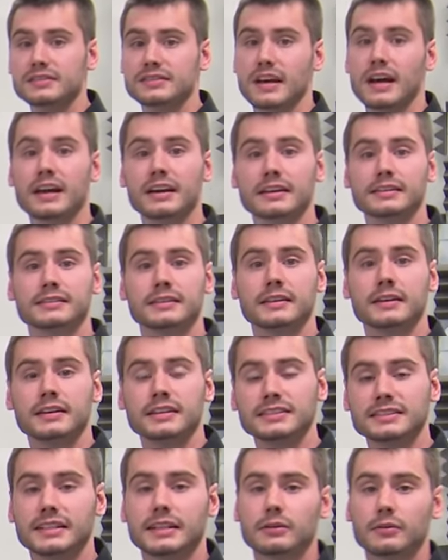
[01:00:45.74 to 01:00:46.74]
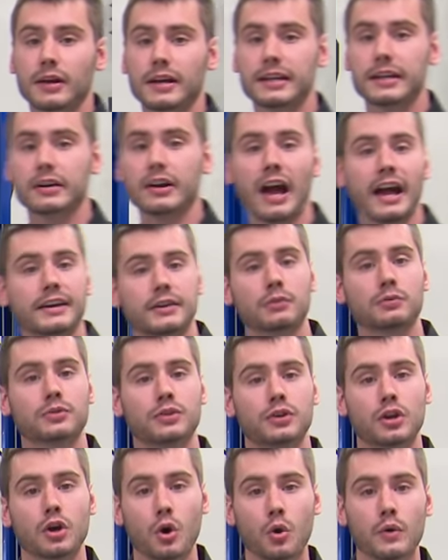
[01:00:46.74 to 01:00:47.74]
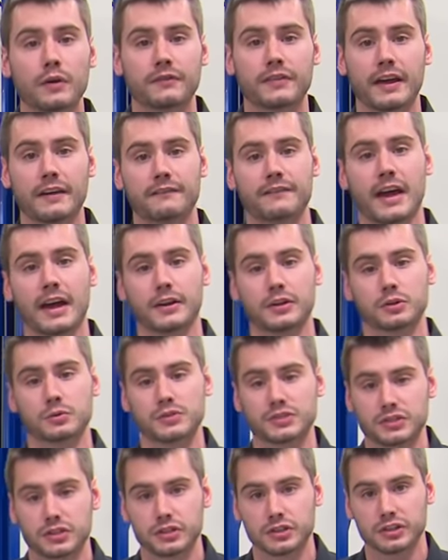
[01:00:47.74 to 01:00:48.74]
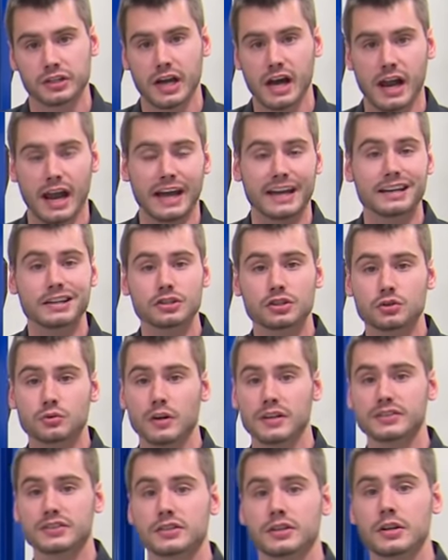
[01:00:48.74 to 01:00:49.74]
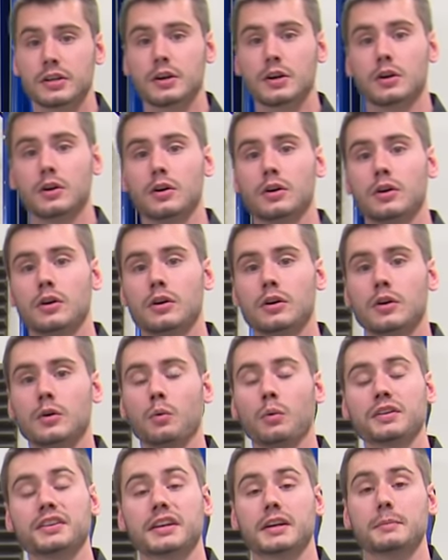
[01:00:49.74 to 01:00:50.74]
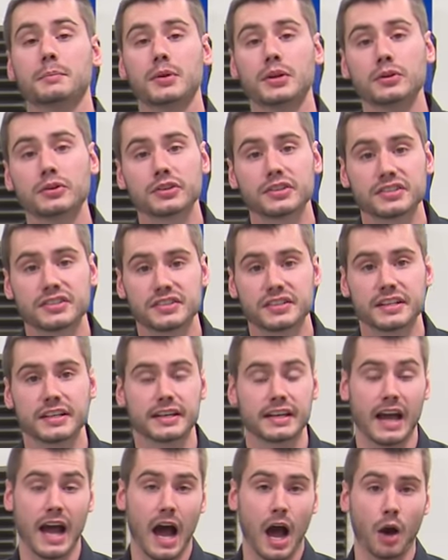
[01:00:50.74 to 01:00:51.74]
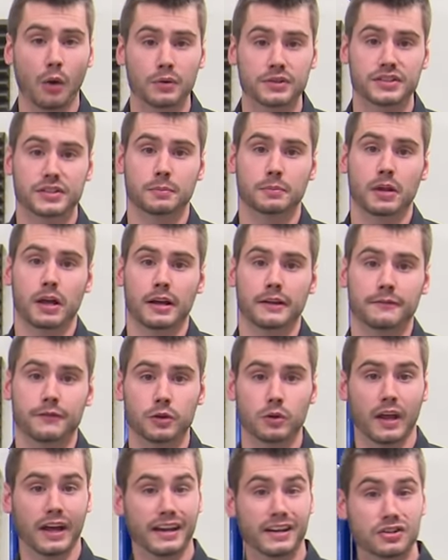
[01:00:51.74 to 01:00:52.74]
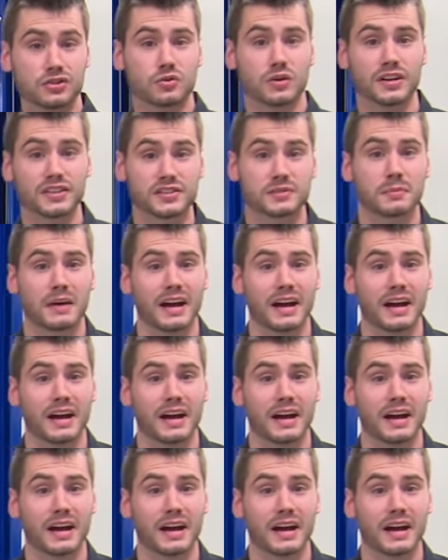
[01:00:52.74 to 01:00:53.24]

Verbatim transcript: on it sitting right here, I don't know if that value is good or not. I got to trust what the computer is seeing and how it's supplying fuel. I got to trust my